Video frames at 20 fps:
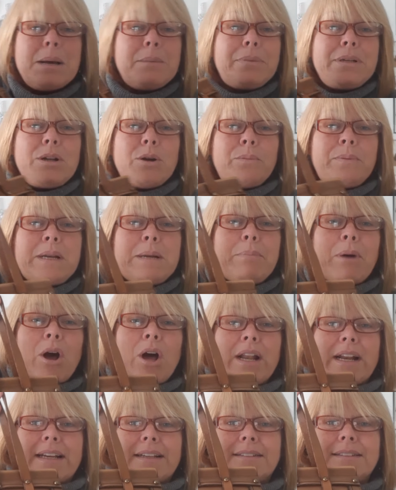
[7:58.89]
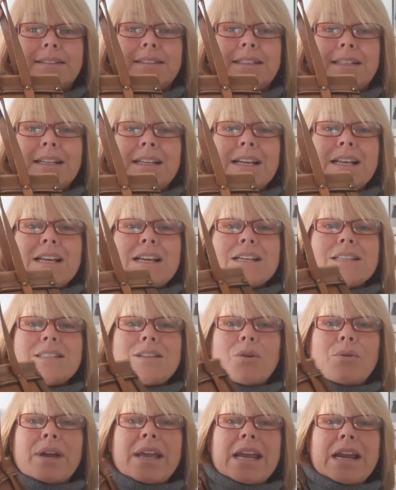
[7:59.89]
but nobody bought it.
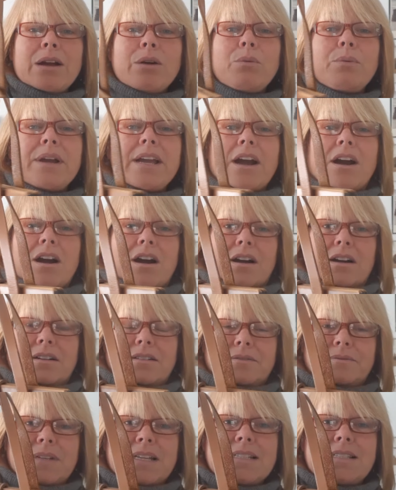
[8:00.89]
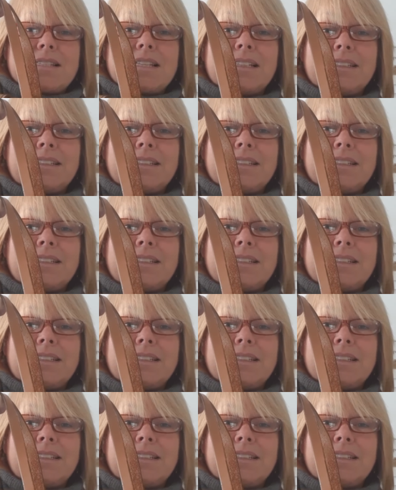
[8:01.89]
So here we are. It's a